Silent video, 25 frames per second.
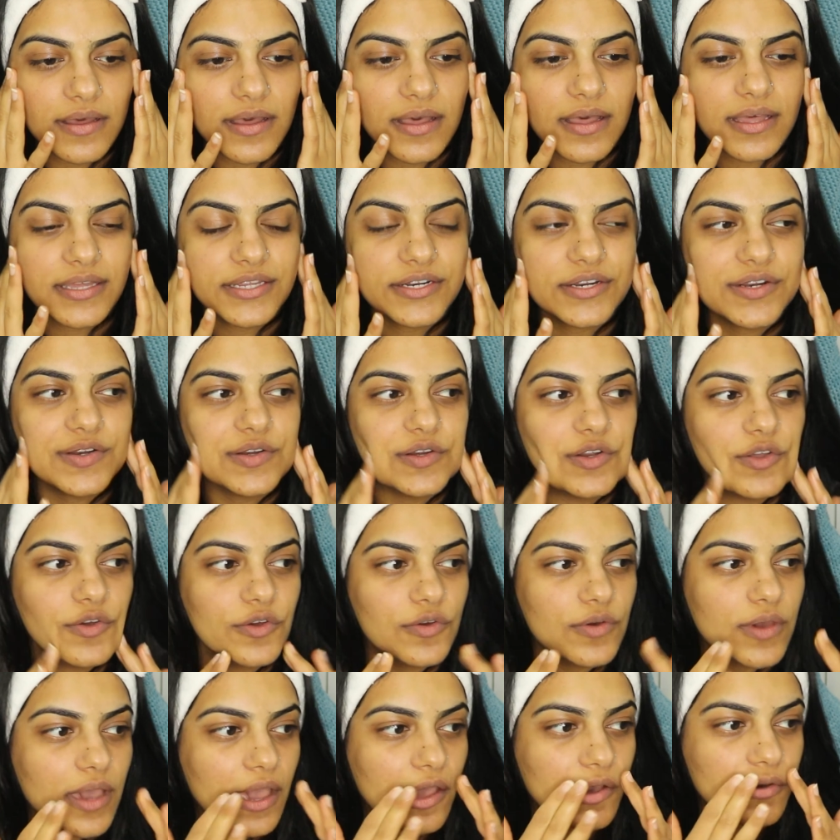I don't
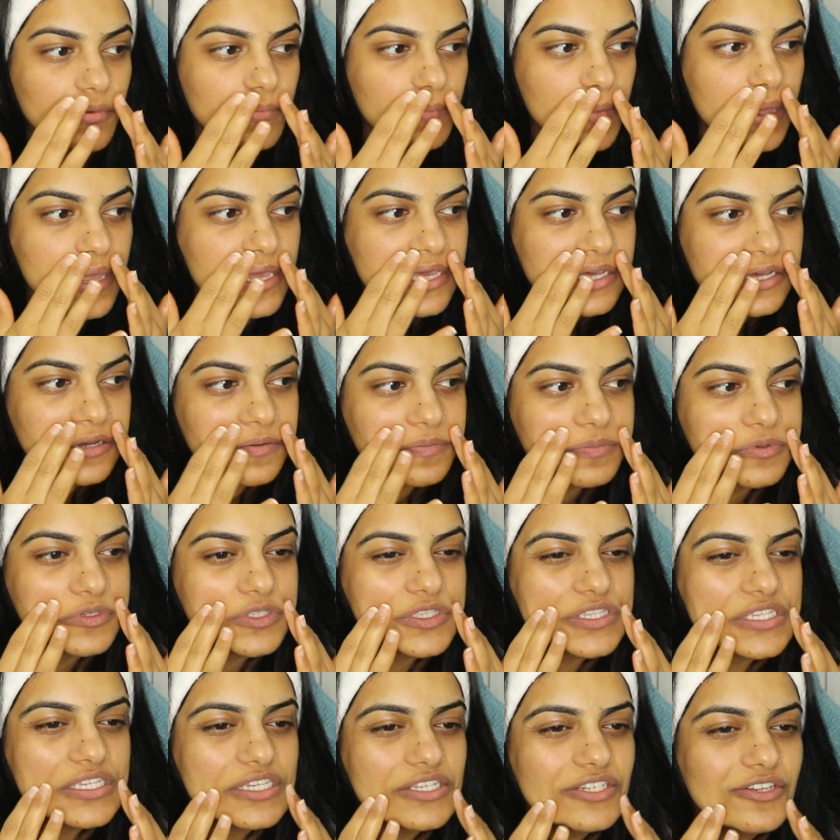know how makeup
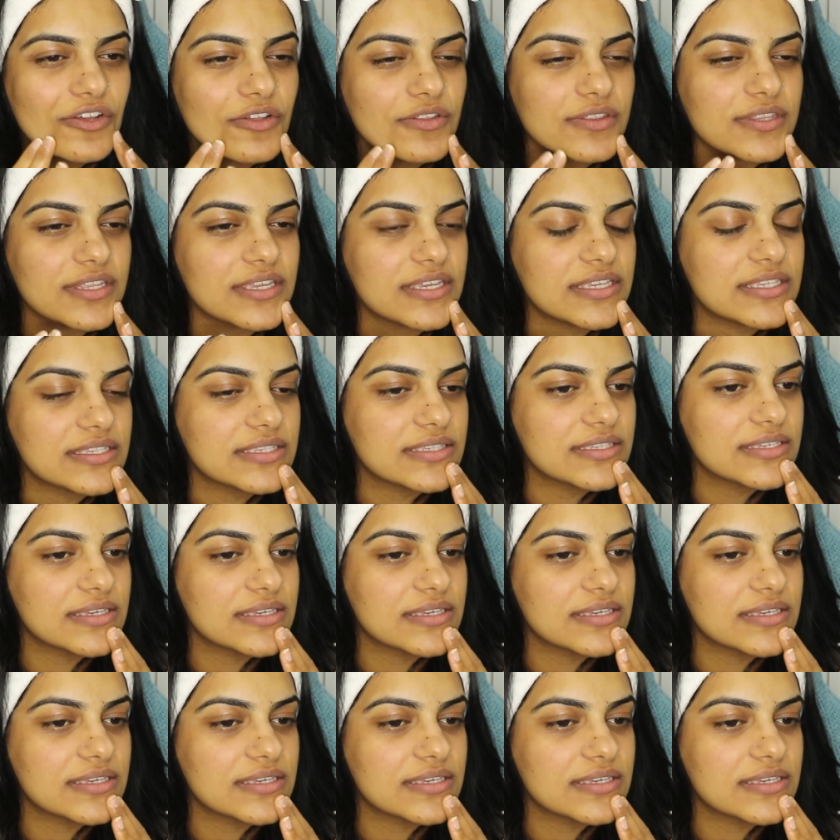would sit on this.